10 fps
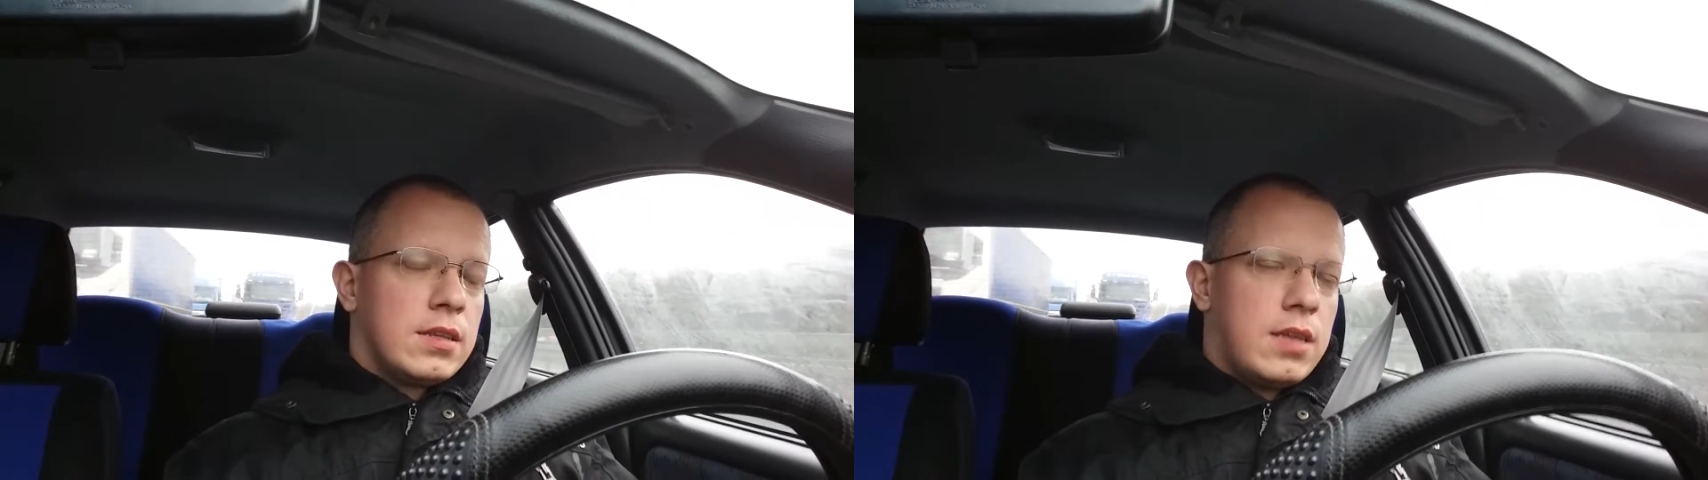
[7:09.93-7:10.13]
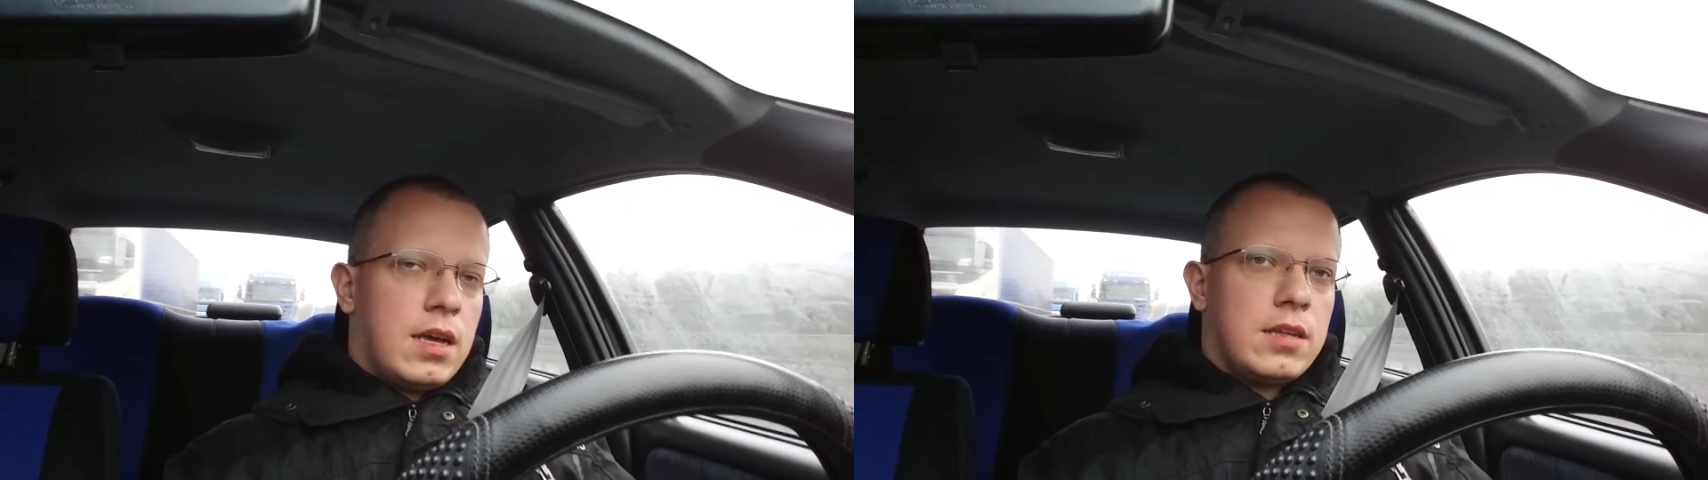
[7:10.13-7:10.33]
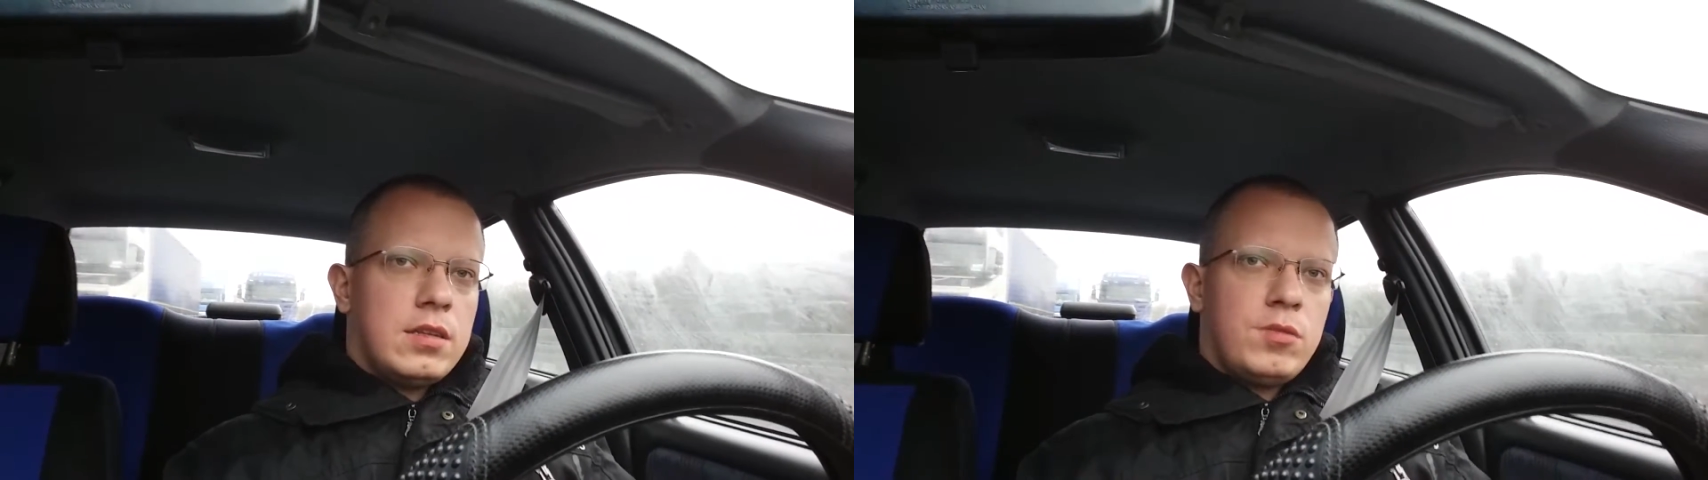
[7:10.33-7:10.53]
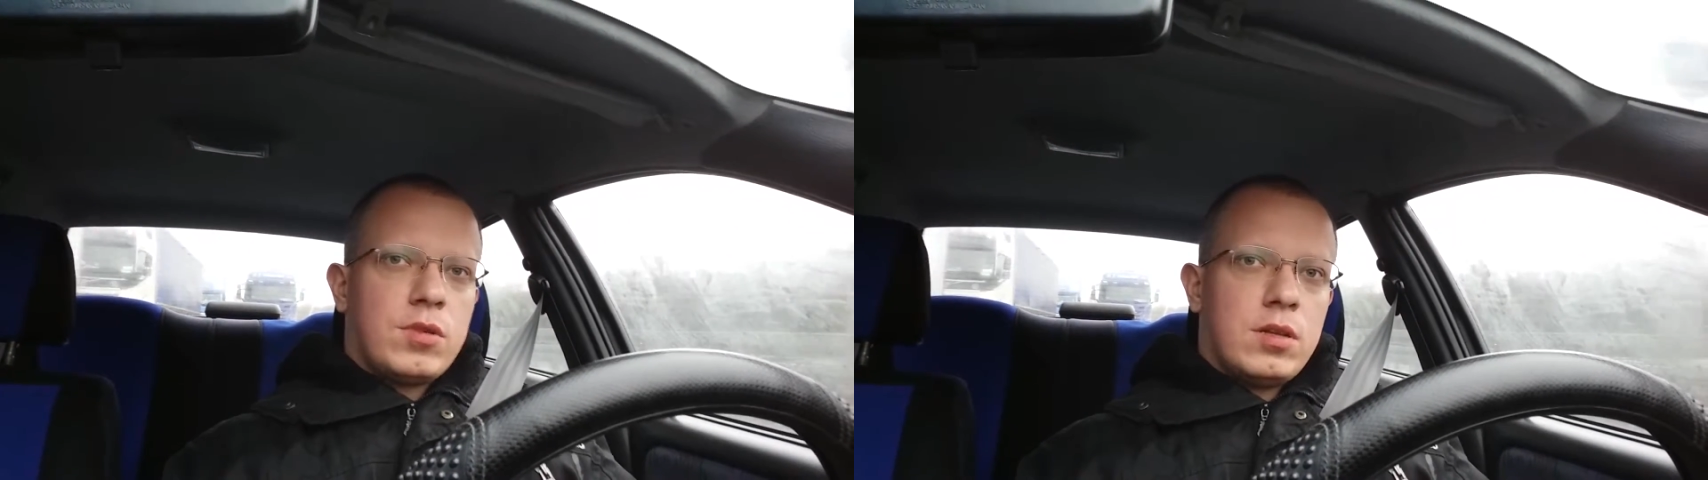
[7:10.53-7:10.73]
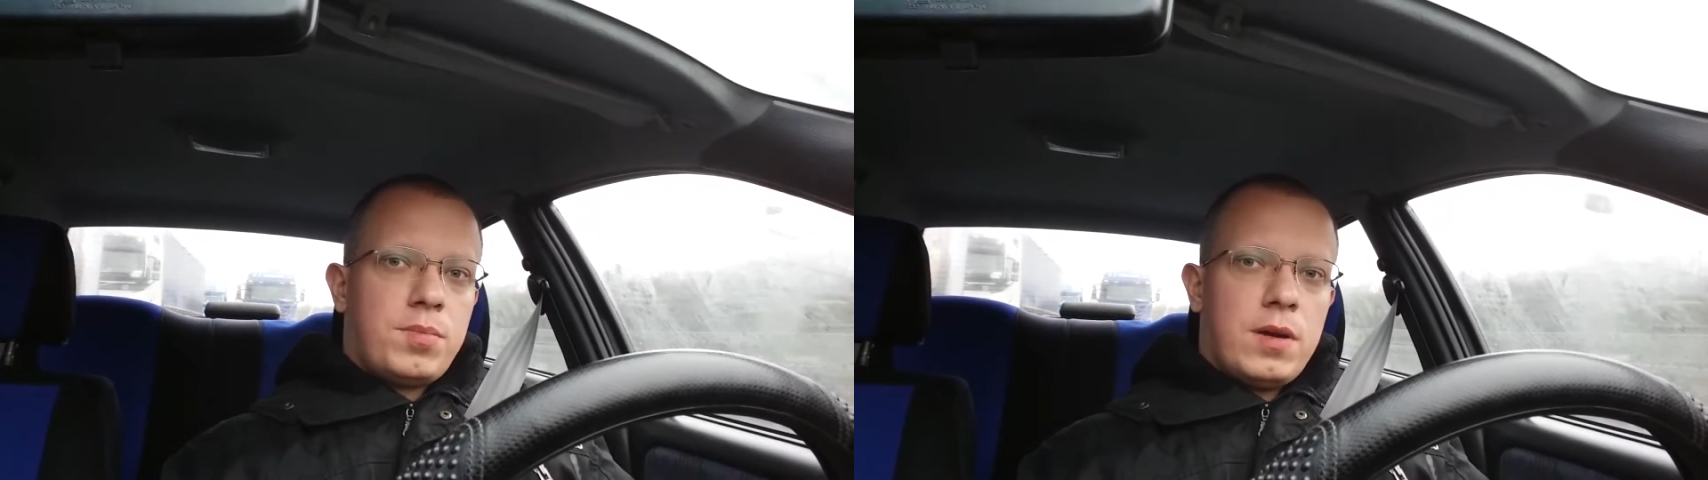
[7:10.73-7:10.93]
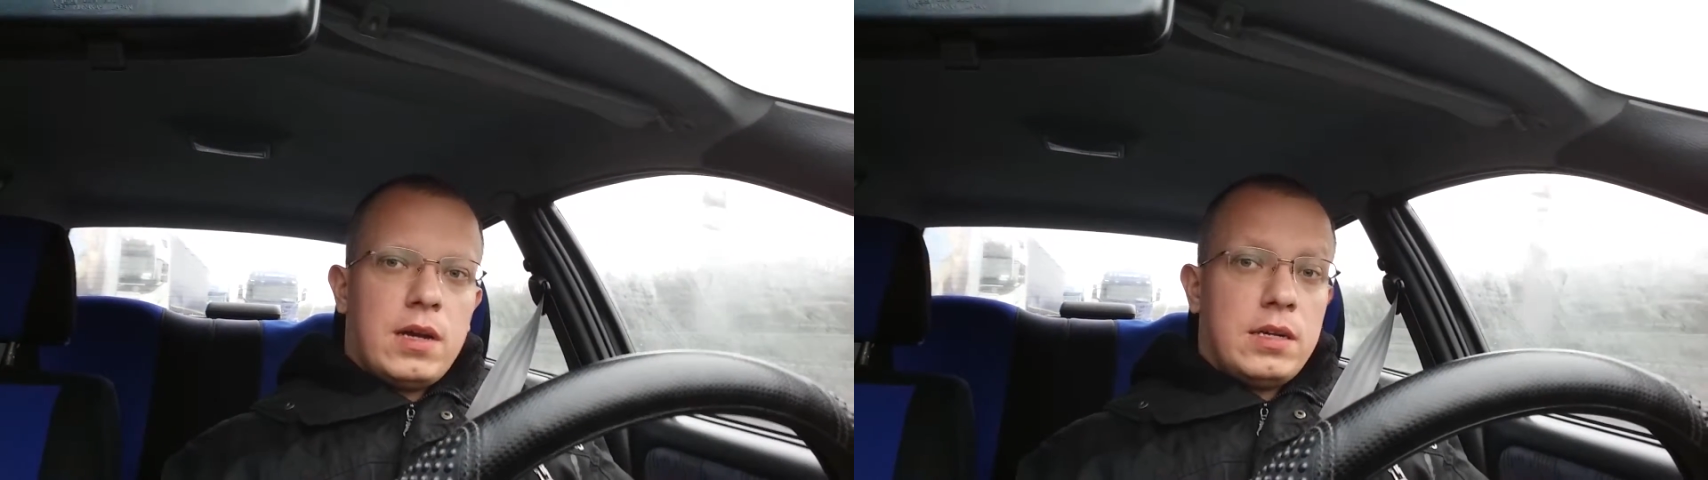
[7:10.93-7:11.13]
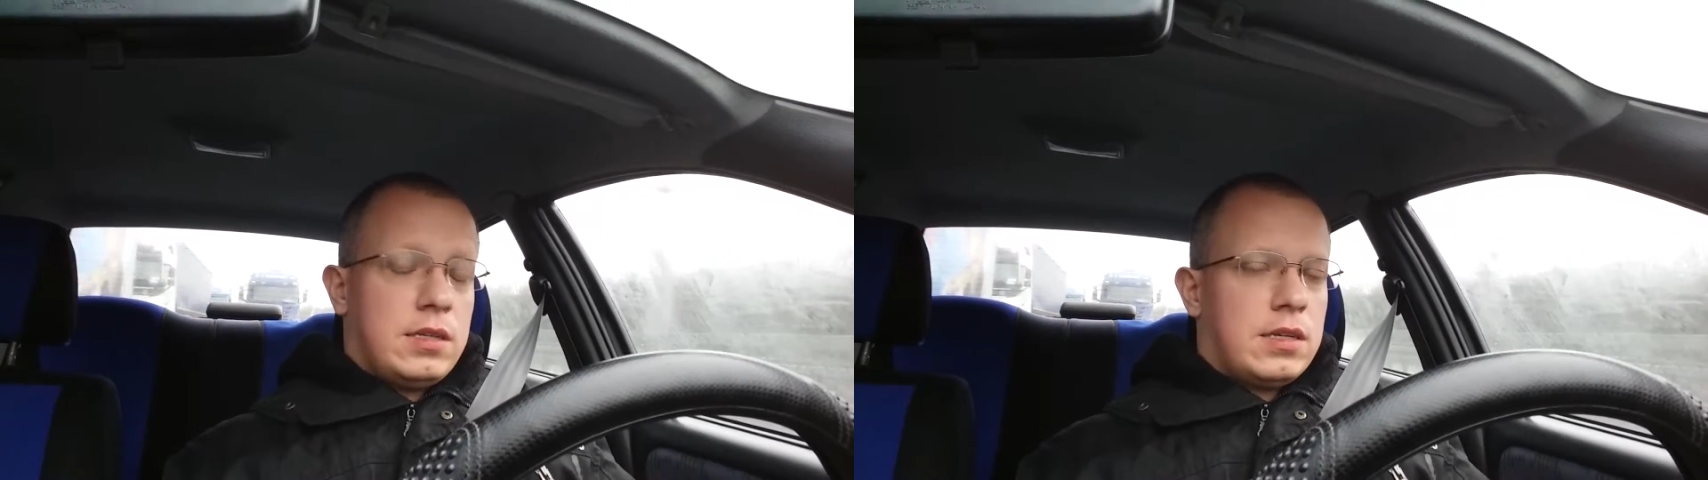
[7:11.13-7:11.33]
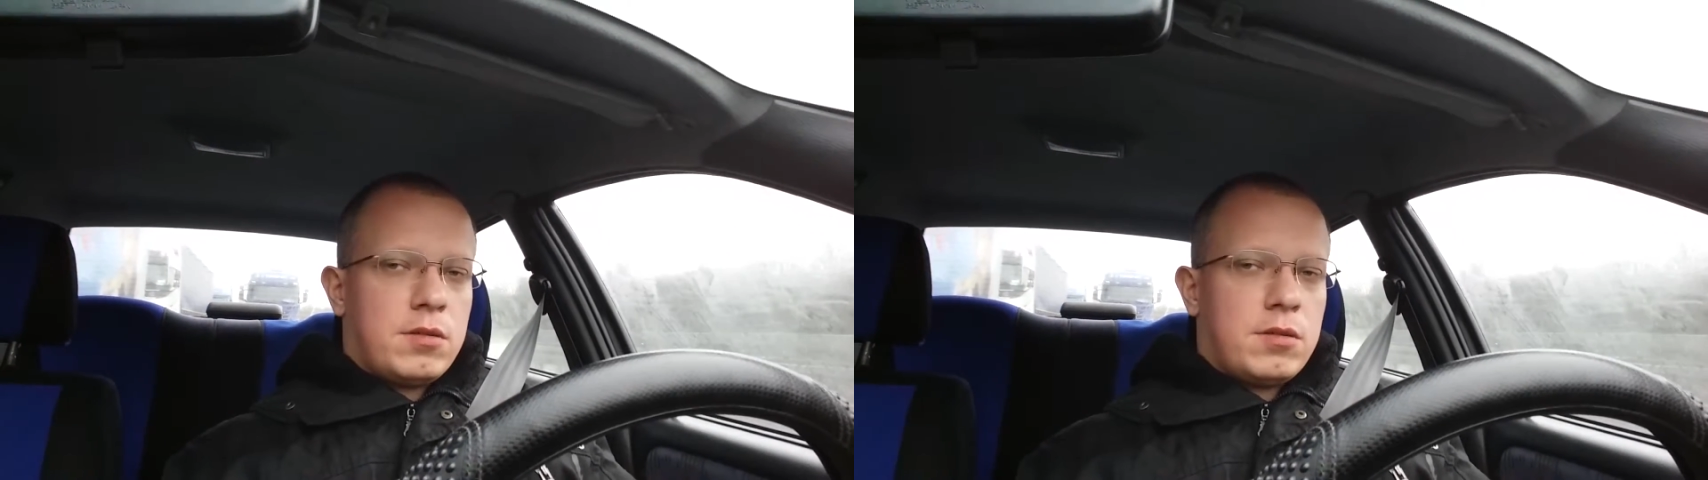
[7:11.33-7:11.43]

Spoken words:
Then you can pay in